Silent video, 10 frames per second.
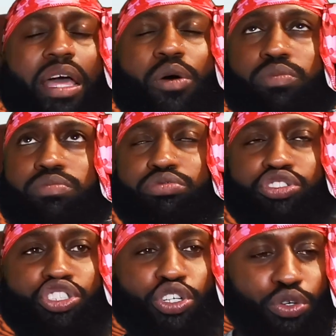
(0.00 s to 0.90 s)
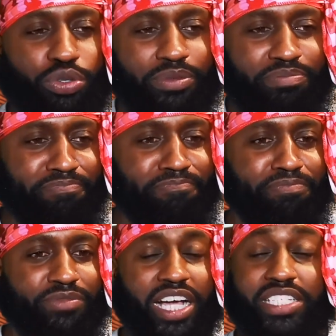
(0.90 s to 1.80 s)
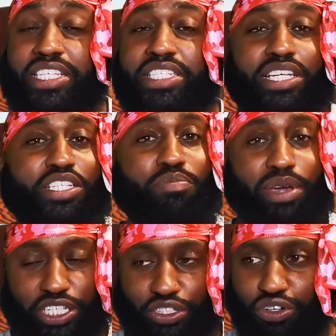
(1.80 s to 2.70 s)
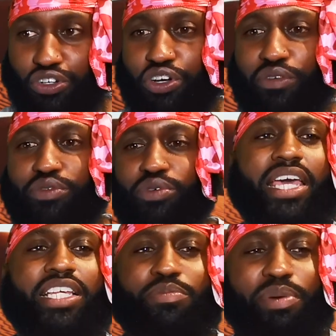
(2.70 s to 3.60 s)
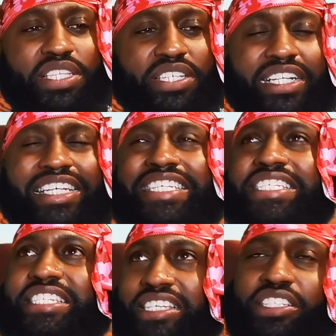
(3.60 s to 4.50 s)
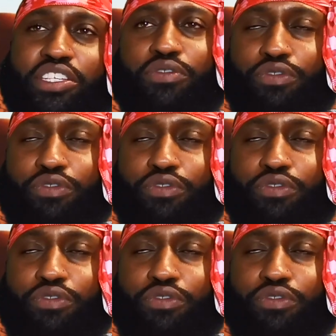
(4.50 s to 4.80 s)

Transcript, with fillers: Now, Dune, as I said, is based on a novel and is basically set in the